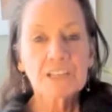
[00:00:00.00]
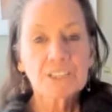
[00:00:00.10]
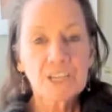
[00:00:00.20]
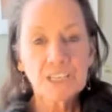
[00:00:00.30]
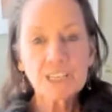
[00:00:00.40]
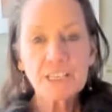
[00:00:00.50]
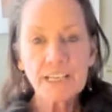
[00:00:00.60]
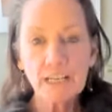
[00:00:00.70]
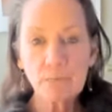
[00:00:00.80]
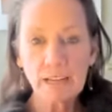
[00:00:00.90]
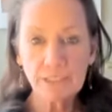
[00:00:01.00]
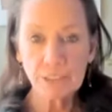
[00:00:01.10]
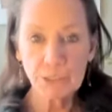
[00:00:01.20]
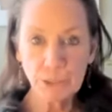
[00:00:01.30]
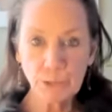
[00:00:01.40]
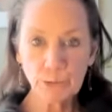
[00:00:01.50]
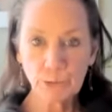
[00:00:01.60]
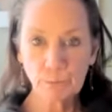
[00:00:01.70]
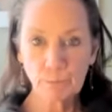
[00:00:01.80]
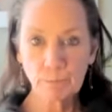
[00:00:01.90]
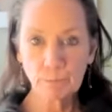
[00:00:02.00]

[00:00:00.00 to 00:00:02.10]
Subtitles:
just think about those shoulder